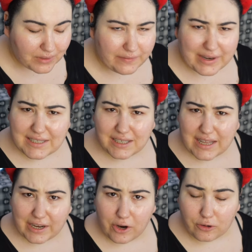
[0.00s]
Have you guys done
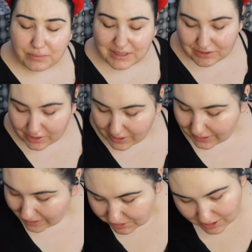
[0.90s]
that at home? Because I was looking
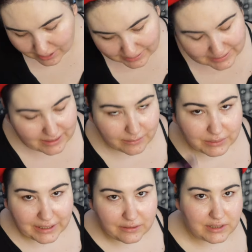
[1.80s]
on Amazon at some
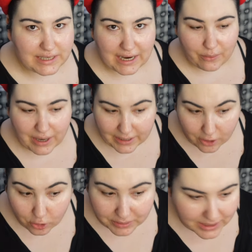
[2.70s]
like DIY
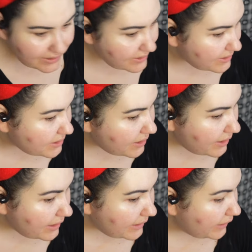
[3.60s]
home kits
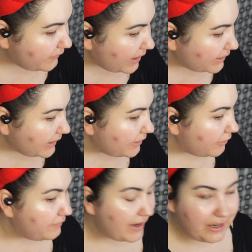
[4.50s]
and they've got like
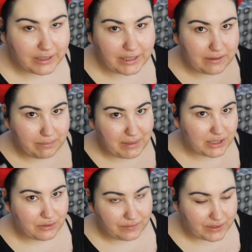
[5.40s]
very
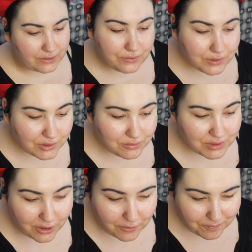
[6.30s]
mixed reviews.
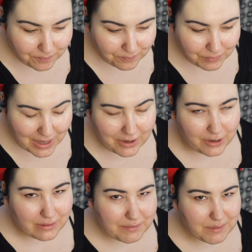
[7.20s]
So I don't
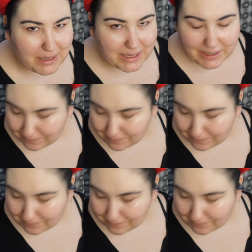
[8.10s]
know, I'm debating it.